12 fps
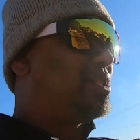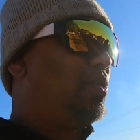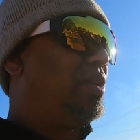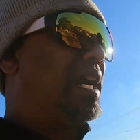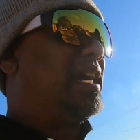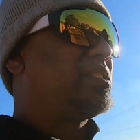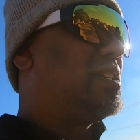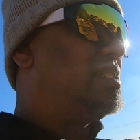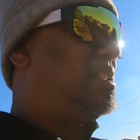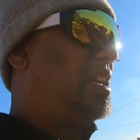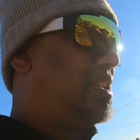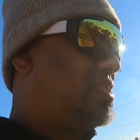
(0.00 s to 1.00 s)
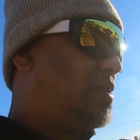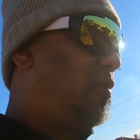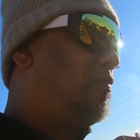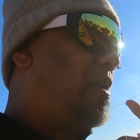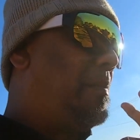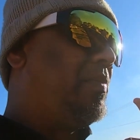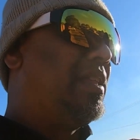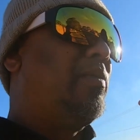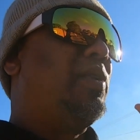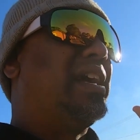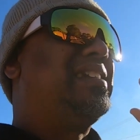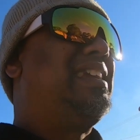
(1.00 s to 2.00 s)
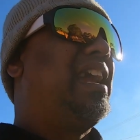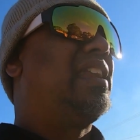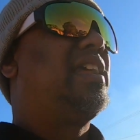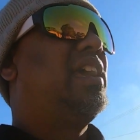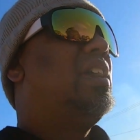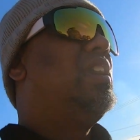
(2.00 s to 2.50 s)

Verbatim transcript: is so you guys can see it. So from the word get.